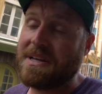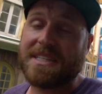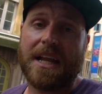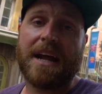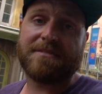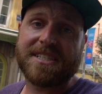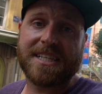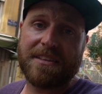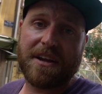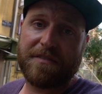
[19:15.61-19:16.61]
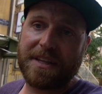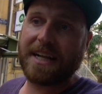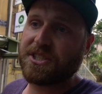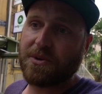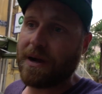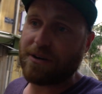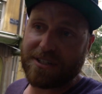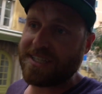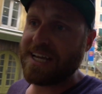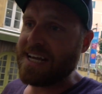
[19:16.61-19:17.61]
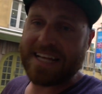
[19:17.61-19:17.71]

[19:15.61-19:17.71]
basically I'd have to sit in there for the next two hours.